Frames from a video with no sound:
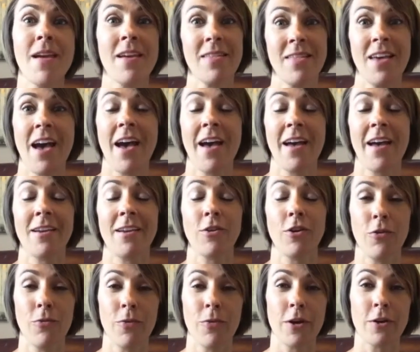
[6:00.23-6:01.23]
that
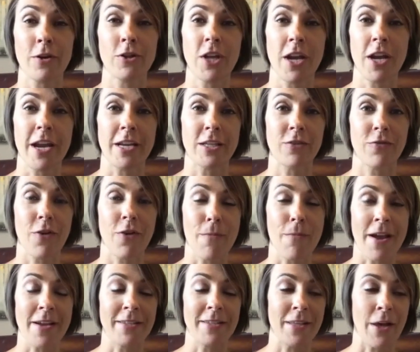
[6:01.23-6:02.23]
career change for
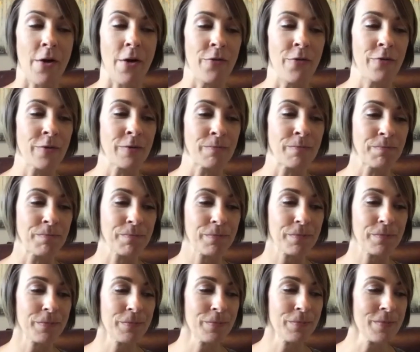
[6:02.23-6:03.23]
myself.
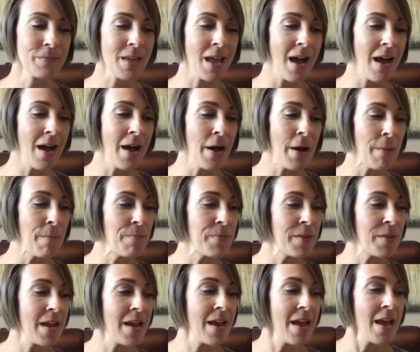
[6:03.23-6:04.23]

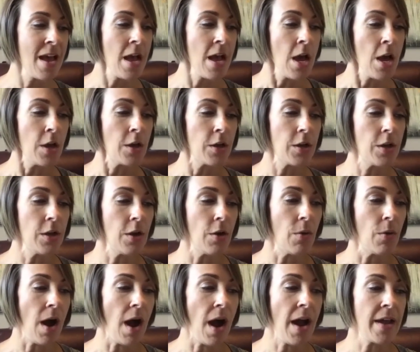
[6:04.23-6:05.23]

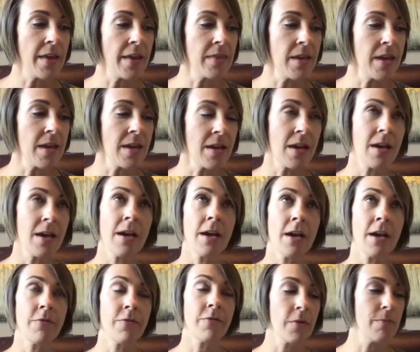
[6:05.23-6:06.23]
I think
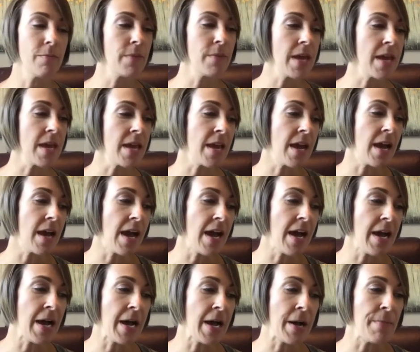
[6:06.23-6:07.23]
for me,
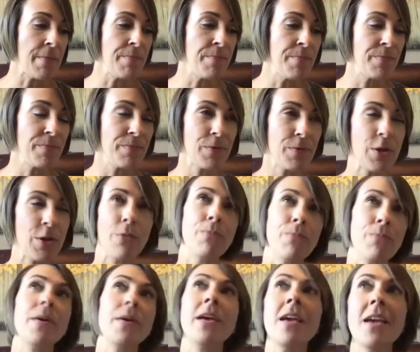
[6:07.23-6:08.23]

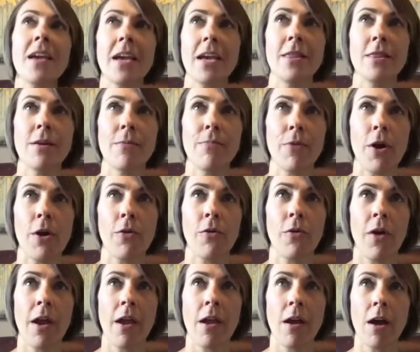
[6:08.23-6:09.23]
being in the
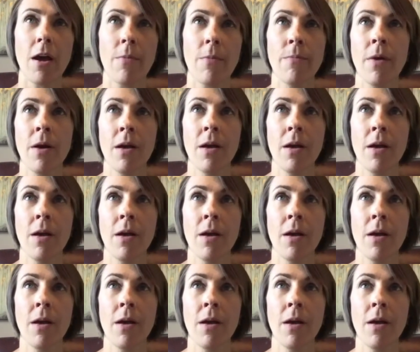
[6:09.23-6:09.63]
program